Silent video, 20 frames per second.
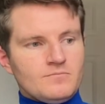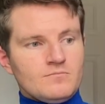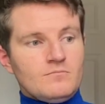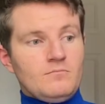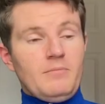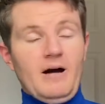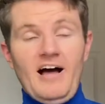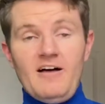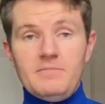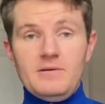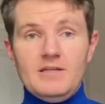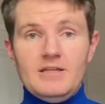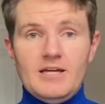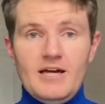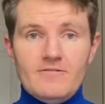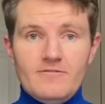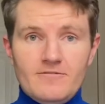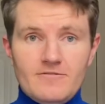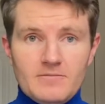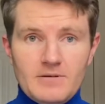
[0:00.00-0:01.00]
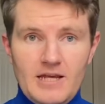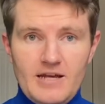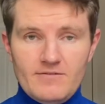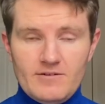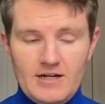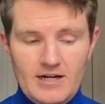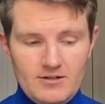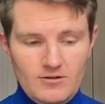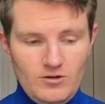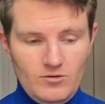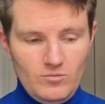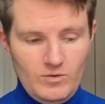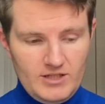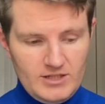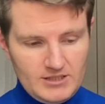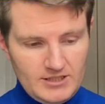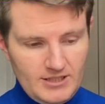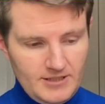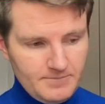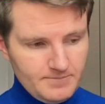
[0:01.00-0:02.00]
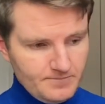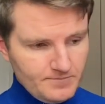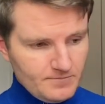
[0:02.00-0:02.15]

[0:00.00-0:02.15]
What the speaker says: But I've been Kevin from Kevin Grant on Whisky.